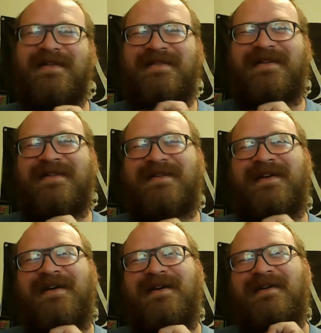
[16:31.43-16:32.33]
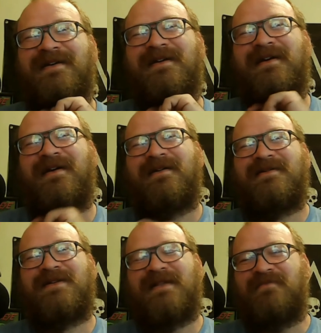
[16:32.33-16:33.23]
then
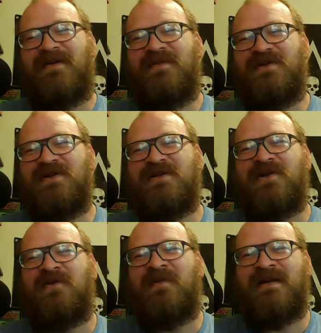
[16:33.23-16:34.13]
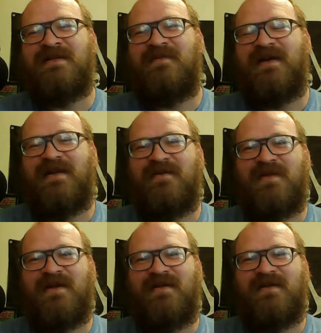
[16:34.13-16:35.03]
and like, maybe you should just go back to bed. And I'm
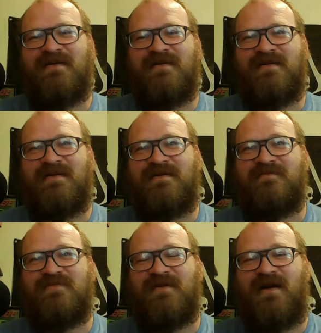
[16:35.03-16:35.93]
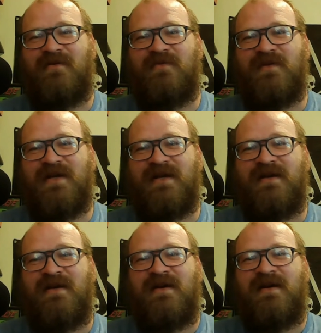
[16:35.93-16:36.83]
like, yeah, um, probably.
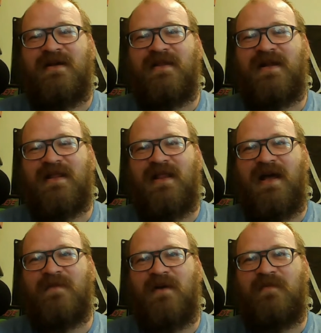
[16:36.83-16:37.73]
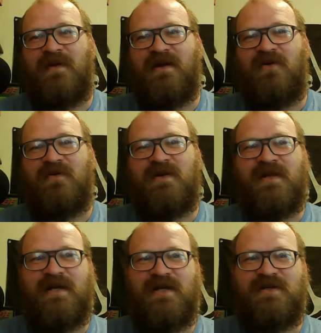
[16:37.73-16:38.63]
Then I climb up and I go into the
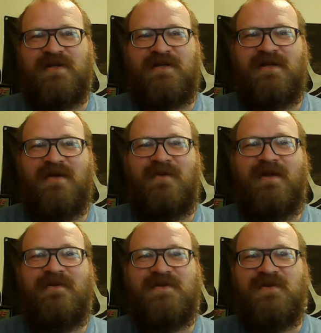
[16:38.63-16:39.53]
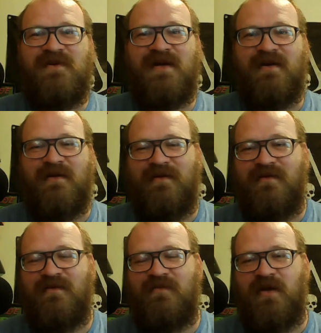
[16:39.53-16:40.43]
kitchen. She's like, what are you doing? I need
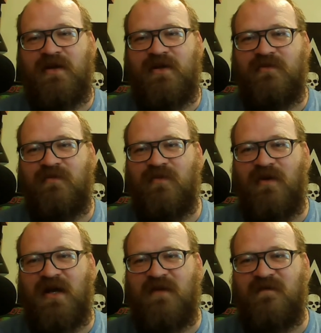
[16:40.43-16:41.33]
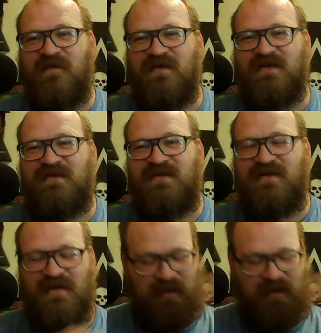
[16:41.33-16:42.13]
to make you breakfast.